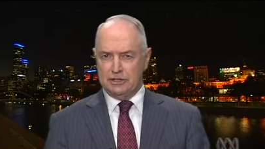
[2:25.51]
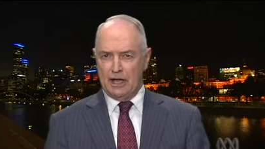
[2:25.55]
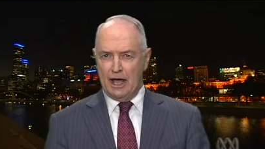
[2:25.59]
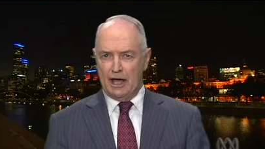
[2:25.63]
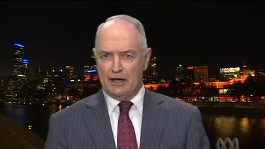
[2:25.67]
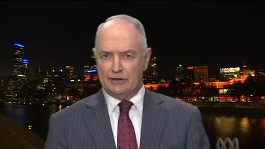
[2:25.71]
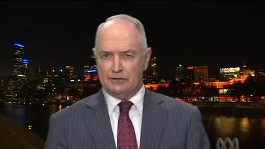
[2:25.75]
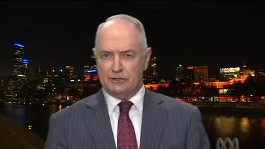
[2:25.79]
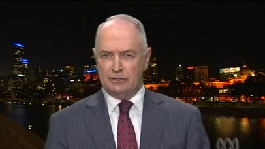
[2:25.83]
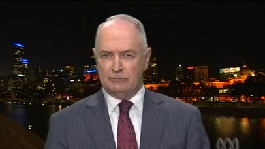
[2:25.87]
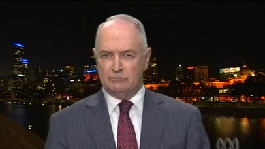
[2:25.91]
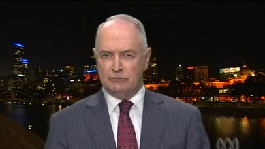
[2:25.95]

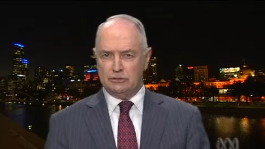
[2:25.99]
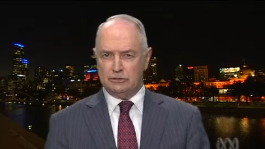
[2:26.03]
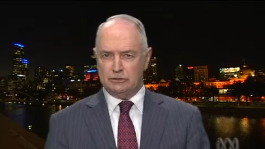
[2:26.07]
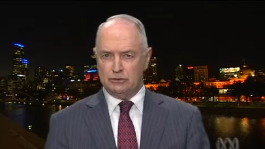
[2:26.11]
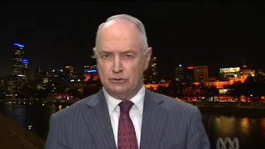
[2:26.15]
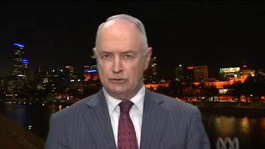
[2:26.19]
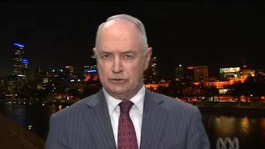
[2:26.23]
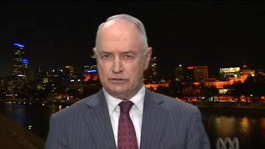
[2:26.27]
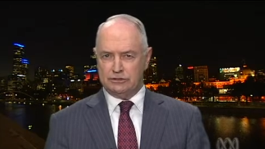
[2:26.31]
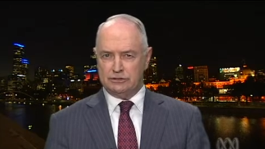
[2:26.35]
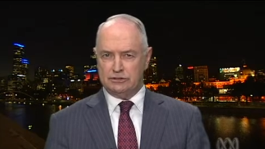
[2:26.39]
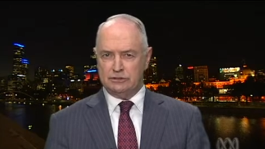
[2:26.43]
Now that
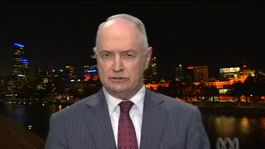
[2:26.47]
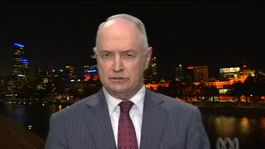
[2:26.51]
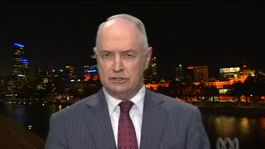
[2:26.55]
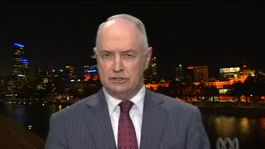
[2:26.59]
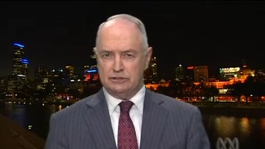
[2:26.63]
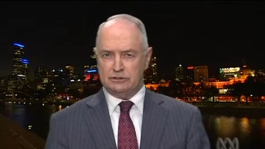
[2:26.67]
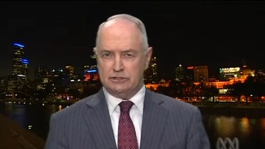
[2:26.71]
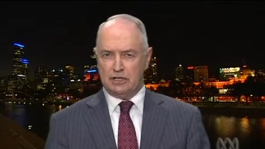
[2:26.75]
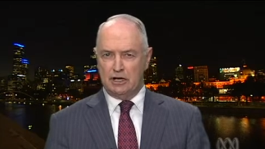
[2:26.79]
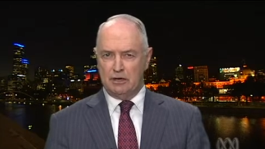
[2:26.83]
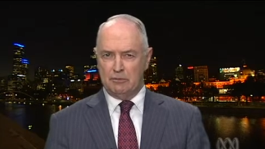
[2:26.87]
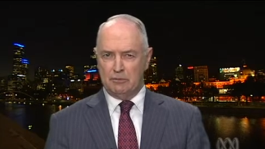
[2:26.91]
resources
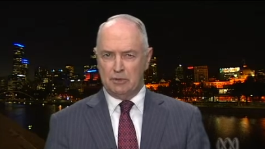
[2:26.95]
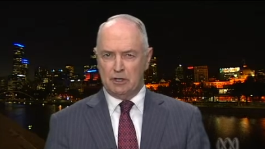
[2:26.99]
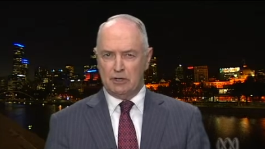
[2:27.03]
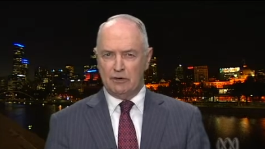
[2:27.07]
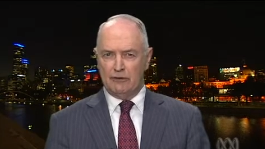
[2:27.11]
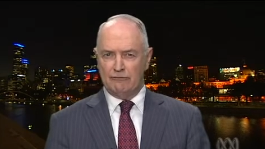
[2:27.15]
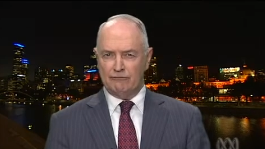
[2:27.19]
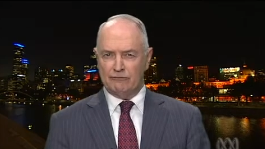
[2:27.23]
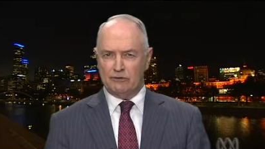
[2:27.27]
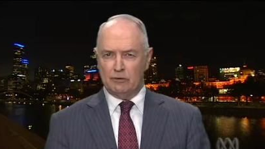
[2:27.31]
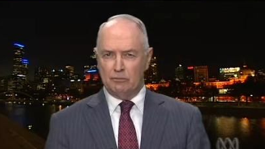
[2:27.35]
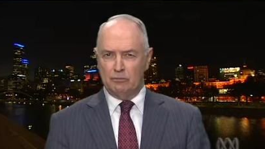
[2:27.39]
is coming
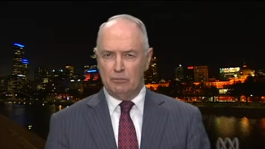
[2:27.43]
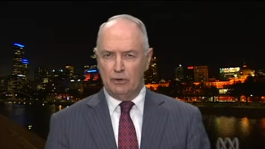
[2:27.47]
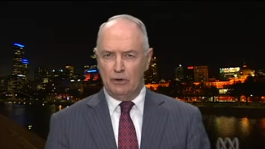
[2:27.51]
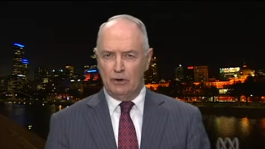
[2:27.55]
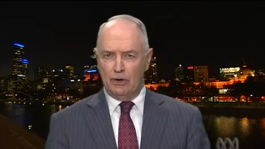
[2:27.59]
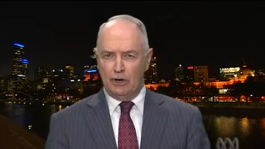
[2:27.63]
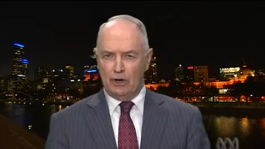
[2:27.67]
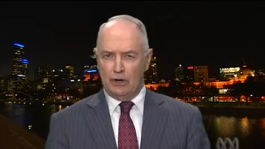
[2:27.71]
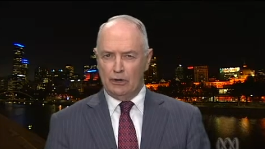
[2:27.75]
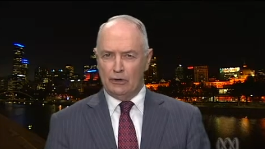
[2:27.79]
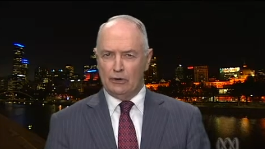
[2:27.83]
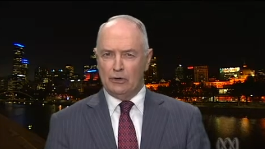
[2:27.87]
off the
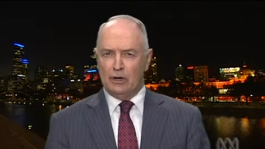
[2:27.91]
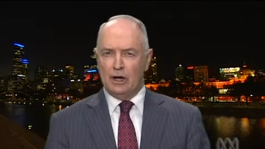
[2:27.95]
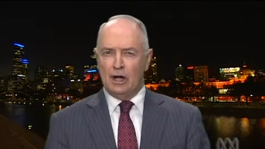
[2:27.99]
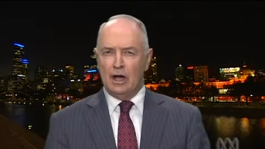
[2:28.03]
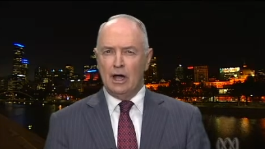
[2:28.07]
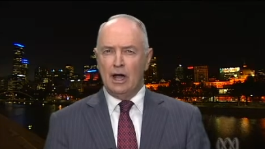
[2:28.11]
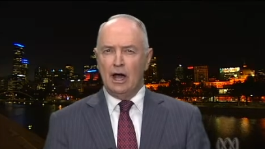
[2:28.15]
boil,